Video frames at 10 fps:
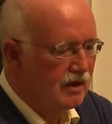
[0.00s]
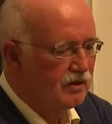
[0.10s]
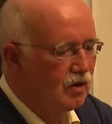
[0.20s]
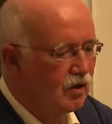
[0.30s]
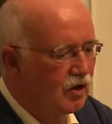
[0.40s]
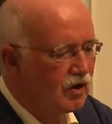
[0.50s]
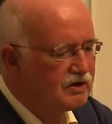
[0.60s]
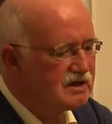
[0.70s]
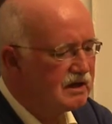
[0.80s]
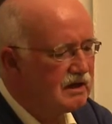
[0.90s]
Your
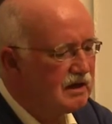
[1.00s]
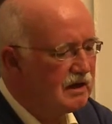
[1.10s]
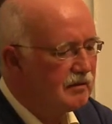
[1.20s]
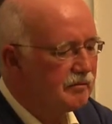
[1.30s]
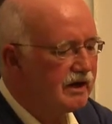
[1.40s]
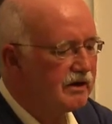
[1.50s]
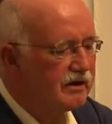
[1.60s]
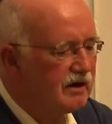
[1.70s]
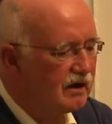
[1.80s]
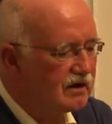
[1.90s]
haunting by a
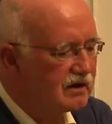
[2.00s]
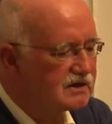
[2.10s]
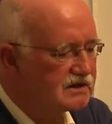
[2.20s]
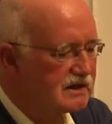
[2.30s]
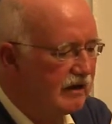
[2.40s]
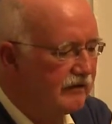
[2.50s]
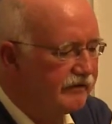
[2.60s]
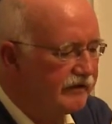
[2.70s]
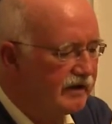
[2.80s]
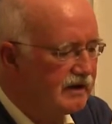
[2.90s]
younger self